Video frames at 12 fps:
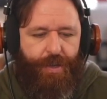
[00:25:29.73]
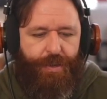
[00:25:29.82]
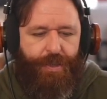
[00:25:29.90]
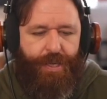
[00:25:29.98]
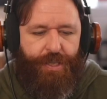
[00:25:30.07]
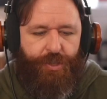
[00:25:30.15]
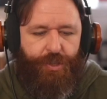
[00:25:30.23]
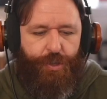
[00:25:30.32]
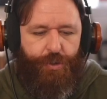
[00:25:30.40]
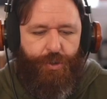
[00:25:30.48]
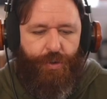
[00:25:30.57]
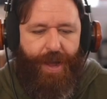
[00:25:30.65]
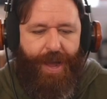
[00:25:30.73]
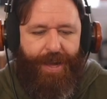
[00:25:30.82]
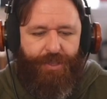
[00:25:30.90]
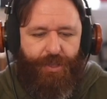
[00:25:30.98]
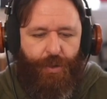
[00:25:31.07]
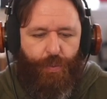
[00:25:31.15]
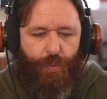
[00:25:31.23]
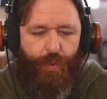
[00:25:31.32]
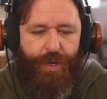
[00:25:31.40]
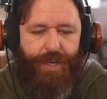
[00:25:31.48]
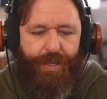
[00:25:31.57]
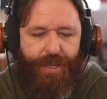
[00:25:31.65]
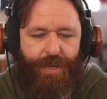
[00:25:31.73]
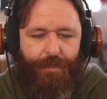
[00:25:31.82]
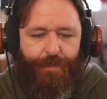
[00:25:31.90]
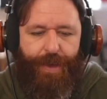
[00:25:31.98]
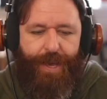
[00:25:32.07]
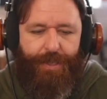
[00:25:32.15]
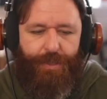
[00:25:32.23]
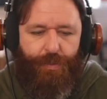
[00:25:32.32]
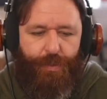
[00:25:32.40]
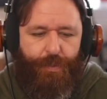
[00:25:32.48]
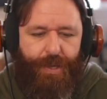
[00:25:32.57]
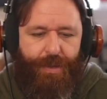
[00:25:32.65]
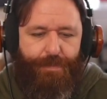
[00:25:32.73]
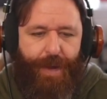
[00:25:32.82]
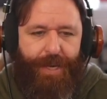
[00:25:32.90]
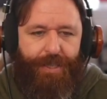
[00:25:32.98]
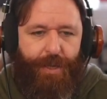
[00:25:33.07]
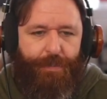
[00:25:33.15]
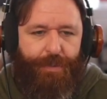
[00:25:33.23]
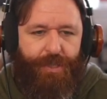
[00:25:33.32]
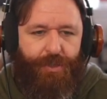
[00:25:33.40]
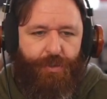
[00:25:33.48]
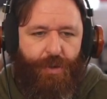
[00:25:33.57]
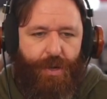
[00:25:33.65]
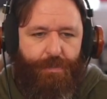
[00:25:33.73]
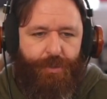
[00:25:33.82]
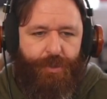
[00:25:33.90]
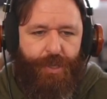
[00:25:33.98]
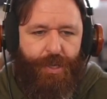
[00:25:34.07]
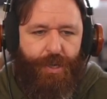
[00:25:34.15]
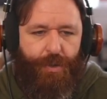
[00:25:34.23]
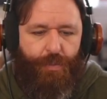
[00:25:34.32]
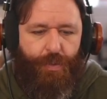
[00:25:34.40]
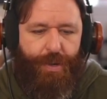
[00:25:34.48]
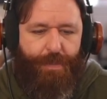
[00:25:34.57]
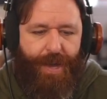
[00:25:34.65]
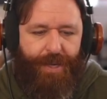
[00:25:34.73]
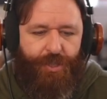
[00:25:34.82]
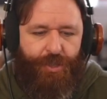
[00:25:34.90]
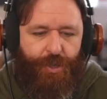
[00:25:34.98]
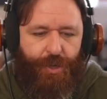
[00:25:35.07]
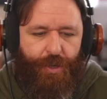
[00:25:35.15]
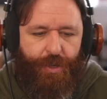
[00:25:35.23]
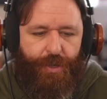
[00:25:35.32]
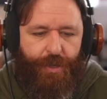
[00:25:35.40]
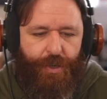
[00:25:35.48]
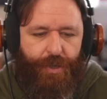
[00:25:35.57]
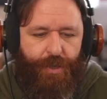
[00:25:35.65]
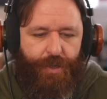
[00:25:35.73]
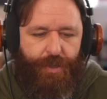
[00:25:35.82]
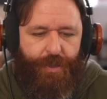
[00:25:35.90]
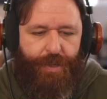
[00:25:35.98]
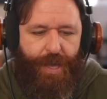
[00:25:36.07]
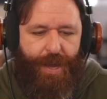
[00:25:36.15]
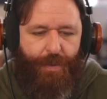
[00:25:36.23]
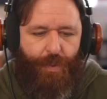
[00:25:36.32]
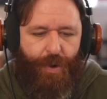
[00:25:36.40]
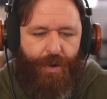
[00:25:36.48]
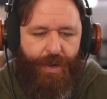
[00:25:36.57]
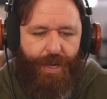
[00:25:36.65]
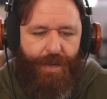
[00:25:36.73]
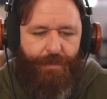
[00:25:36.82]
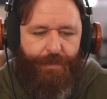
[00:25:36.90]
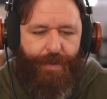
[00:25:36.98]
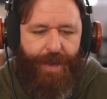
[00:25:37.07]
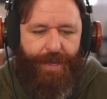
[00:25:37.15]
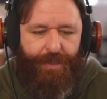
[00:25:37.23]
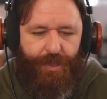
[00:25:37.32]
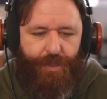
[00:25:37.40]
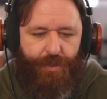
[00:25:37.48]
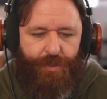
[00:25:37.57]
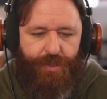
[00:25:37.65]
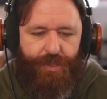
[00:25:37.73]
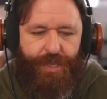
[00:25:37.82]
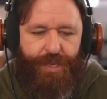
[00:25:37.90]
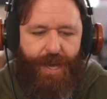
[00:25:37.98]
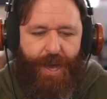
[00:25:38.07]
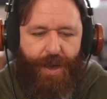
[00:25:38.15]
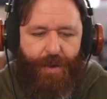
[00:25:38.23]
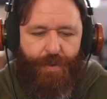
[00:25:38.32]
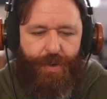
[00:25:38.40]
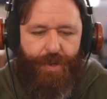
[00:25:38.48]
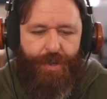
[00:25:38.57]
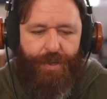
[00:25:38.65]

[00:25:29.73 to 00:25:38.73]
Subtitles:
these two tracks are really in phase. When we mic'd up these drums, we made sure they were in phase. And you can see how